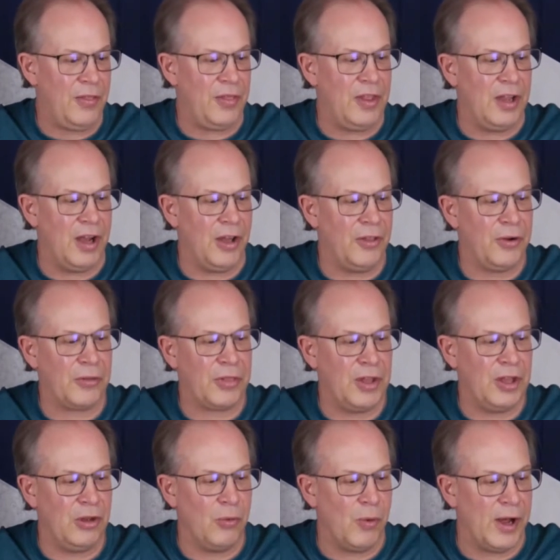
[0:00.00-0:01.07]
The other
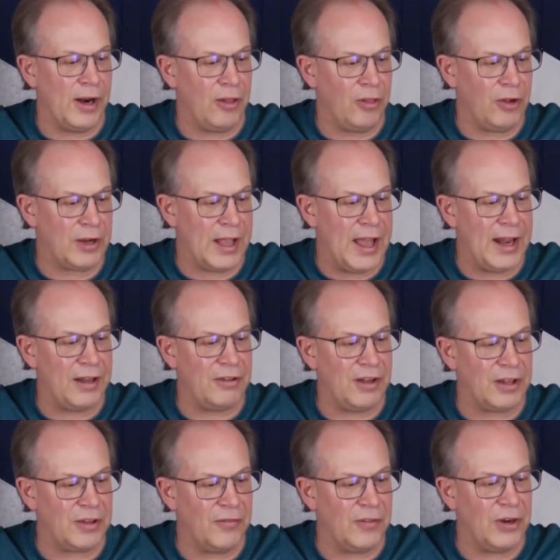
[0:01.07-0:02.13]
thing you want to look at is
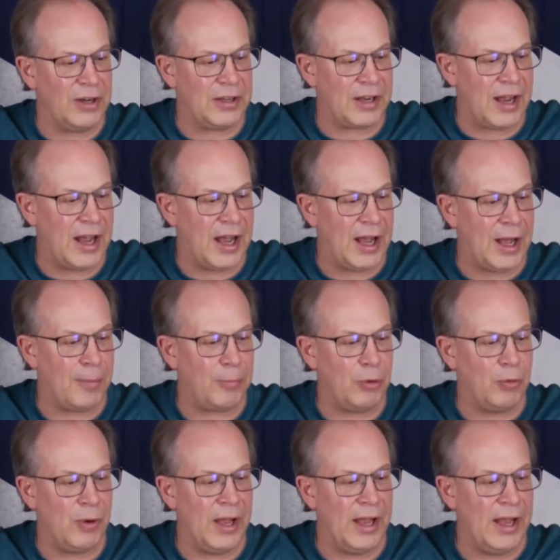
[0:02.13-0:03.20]
at the very top,
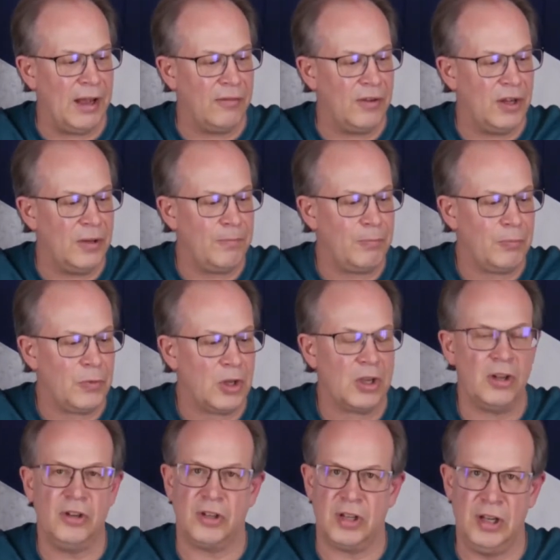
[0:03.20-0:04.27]
you have
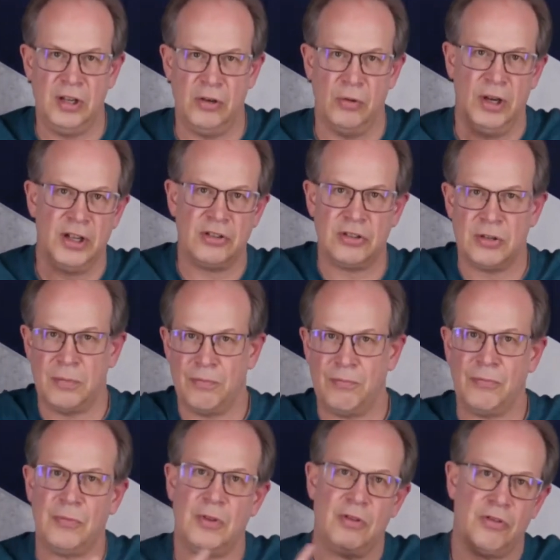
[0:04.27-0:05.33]
continuous,
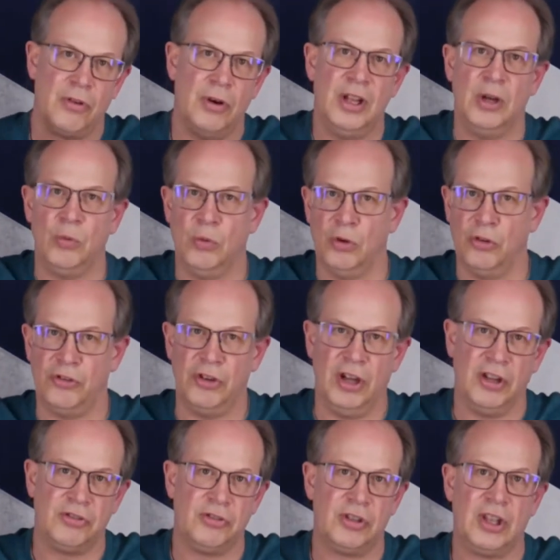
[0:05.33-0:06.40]
so it will
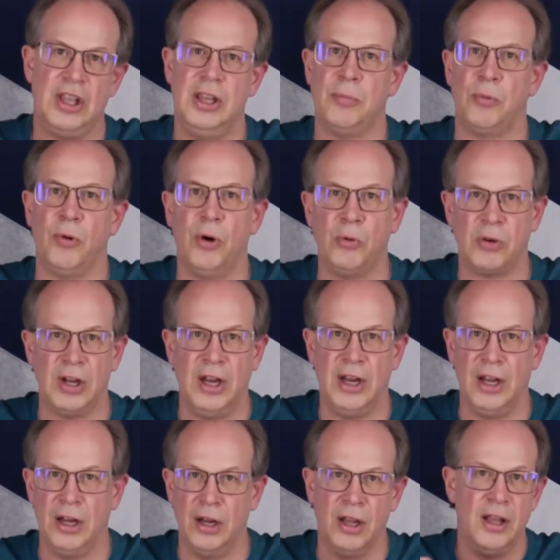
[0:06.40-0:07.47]
just keep
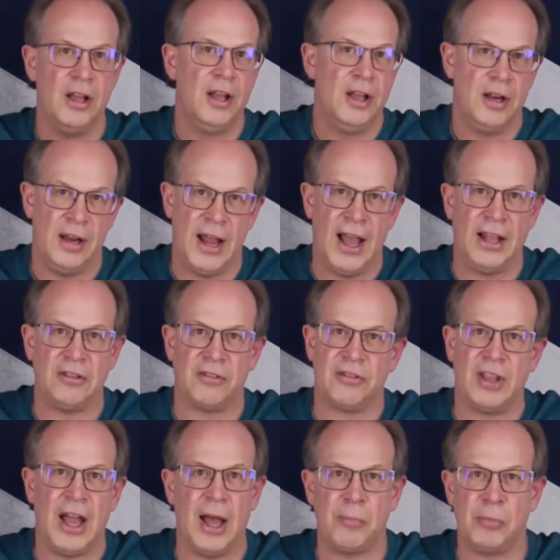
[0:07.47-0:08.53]
rotating
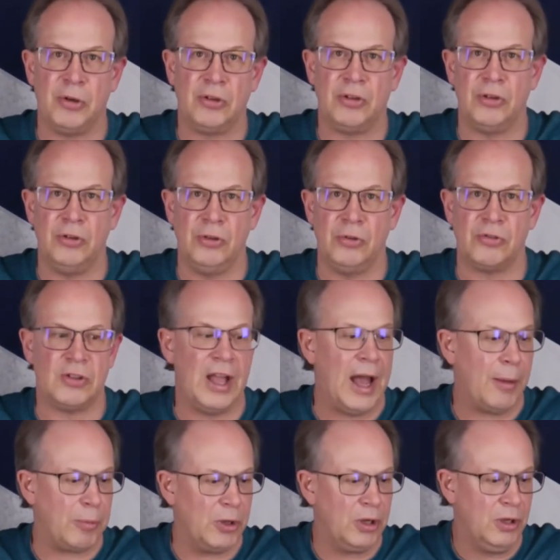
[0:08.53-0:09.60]
nonstop until you
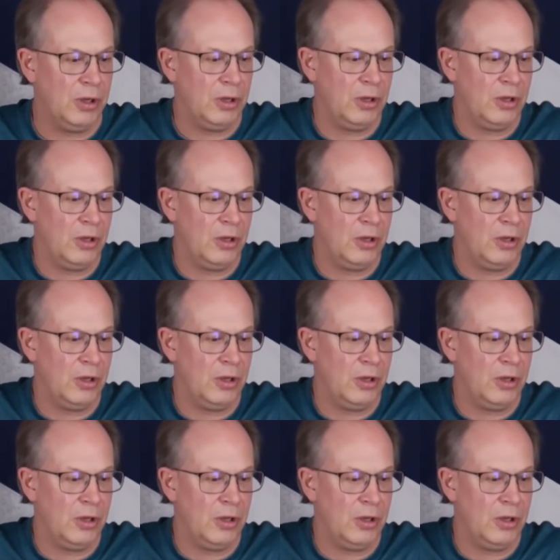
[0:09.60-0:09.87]
stop it.